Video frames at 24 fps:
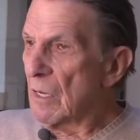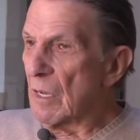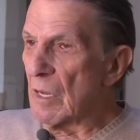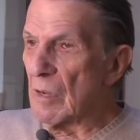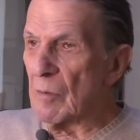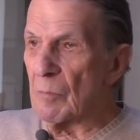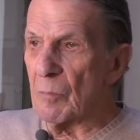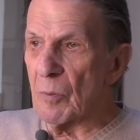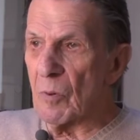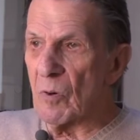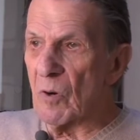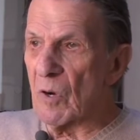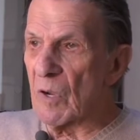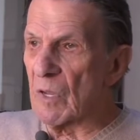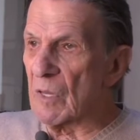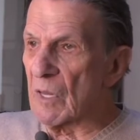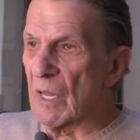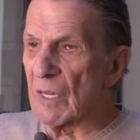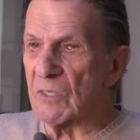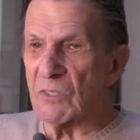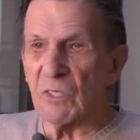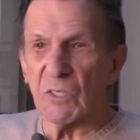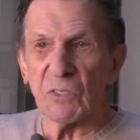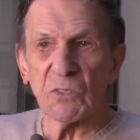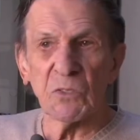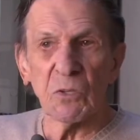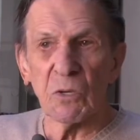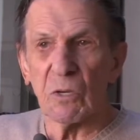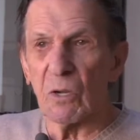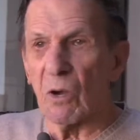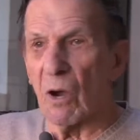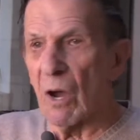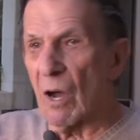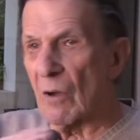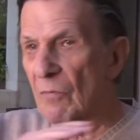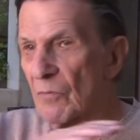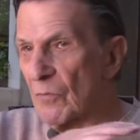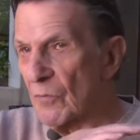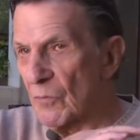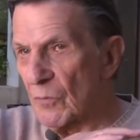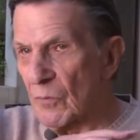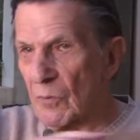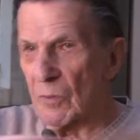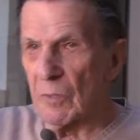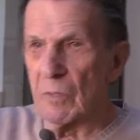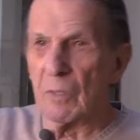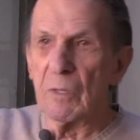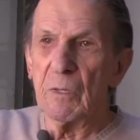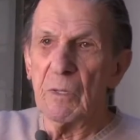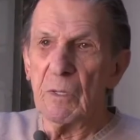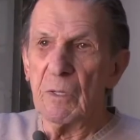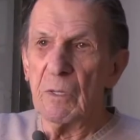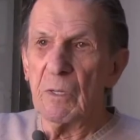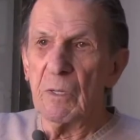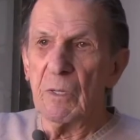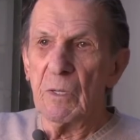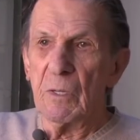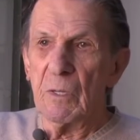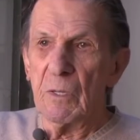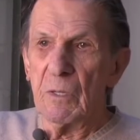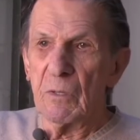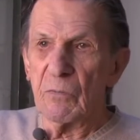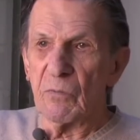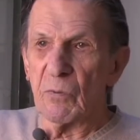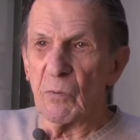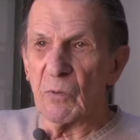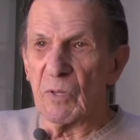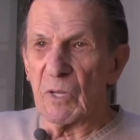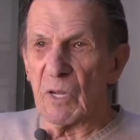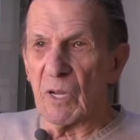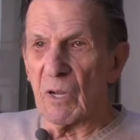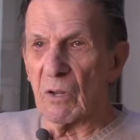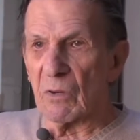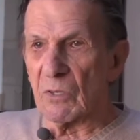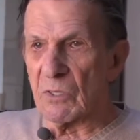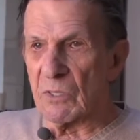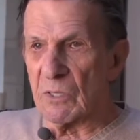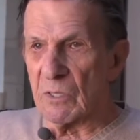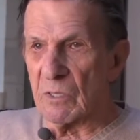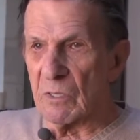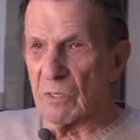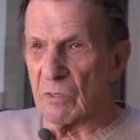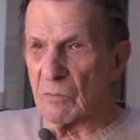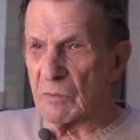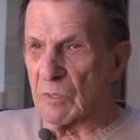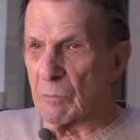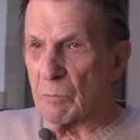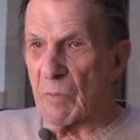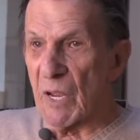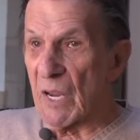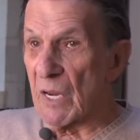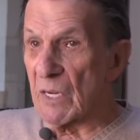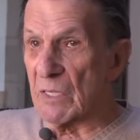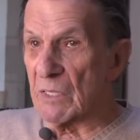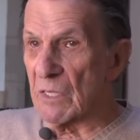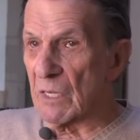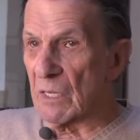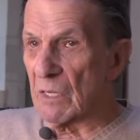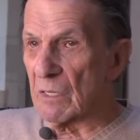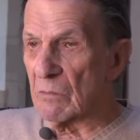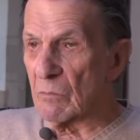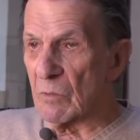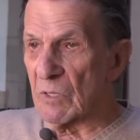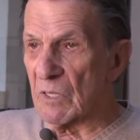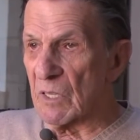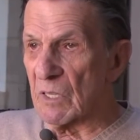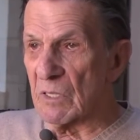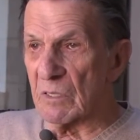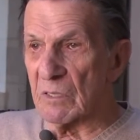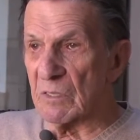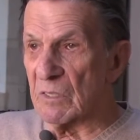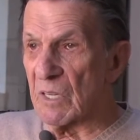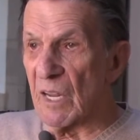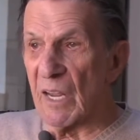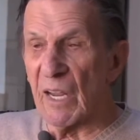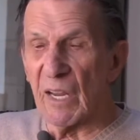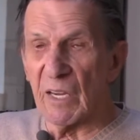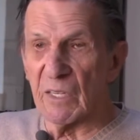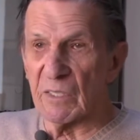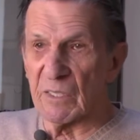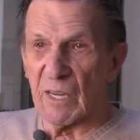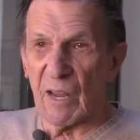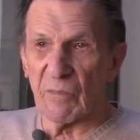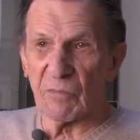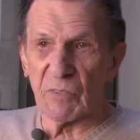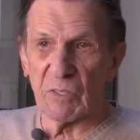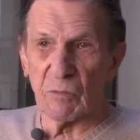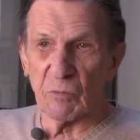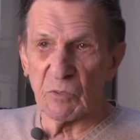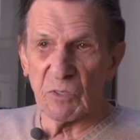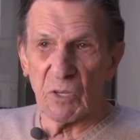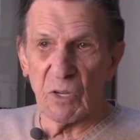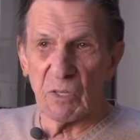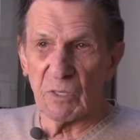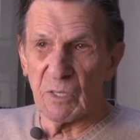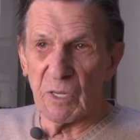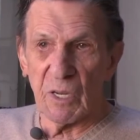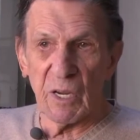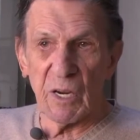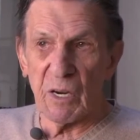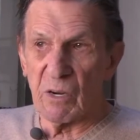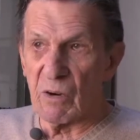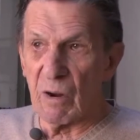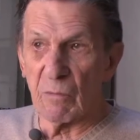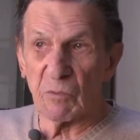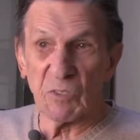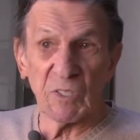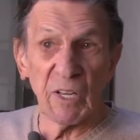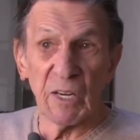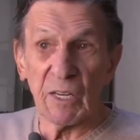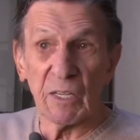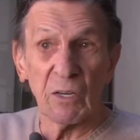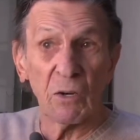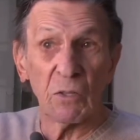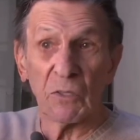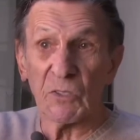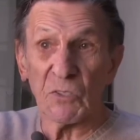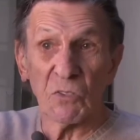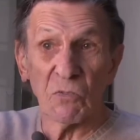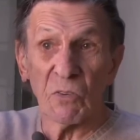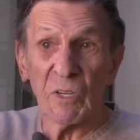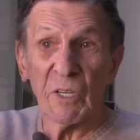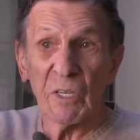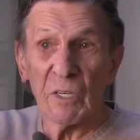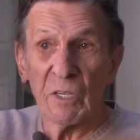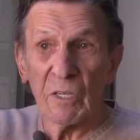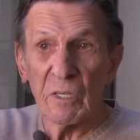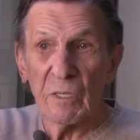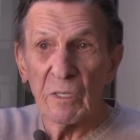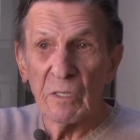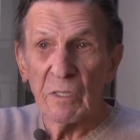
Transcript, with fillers: Uh, boy, that just took off through the culture. It was amazing. Within days after it was on the air, I was getting it on the street.